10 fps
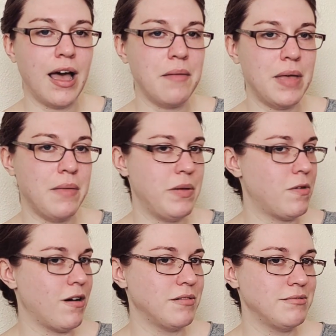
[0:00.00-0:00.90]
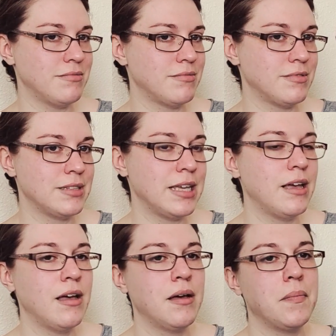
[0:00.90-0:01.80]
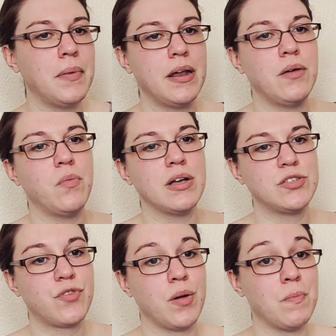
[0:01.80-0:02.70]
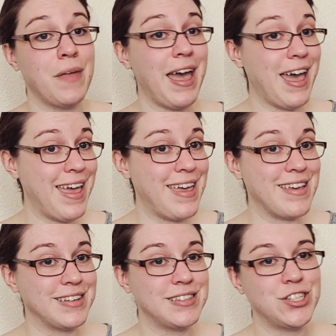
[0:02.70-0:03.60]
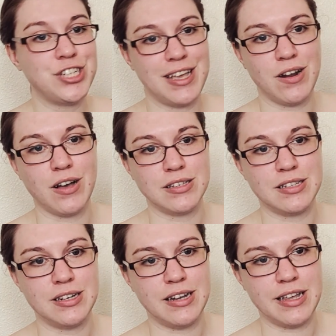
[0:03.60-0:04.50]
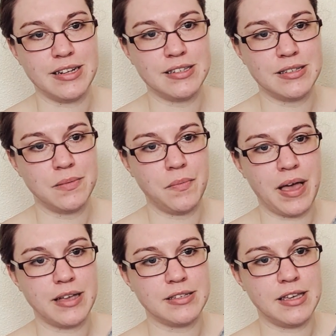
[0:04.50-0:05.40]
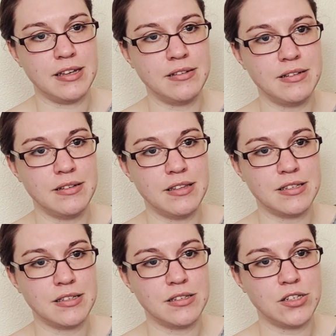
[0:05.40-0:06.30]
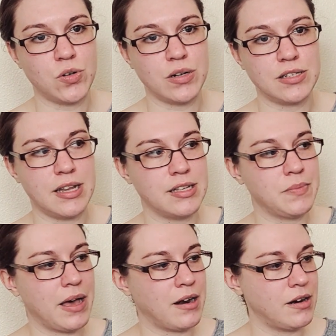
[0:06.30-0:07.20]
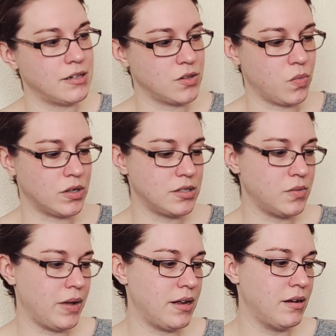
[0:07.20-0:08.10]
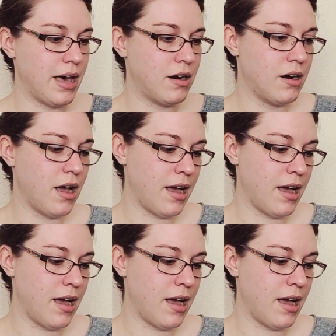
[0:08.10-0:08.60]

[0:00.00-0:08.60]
I may be wrong, but it was from a Jane Austen Knits magazine. This is the short stays pattern. It's a worsted weight pattern.